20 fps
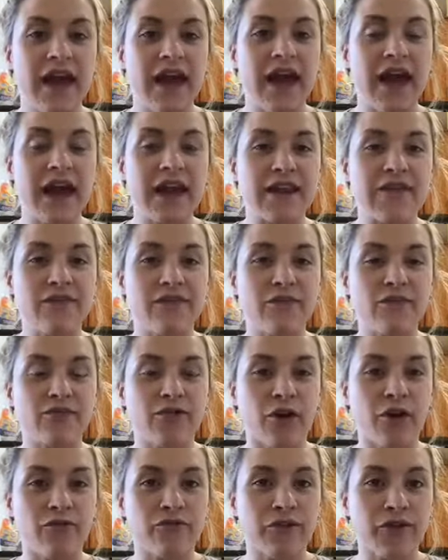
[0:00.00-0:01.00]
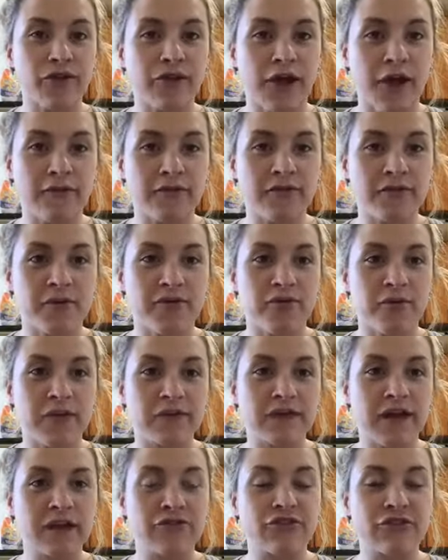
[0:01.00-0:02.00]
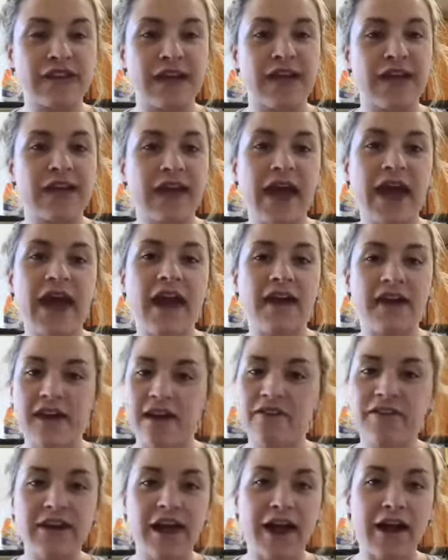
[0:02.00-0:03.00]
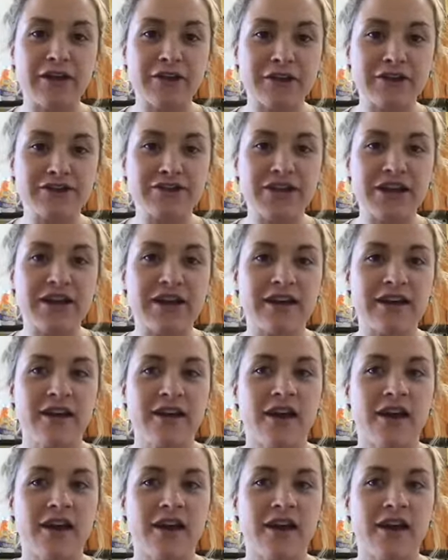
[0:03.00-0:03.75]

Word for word: And if you don't feel comfortable doing that, just say like, "Hey, I have an allergy.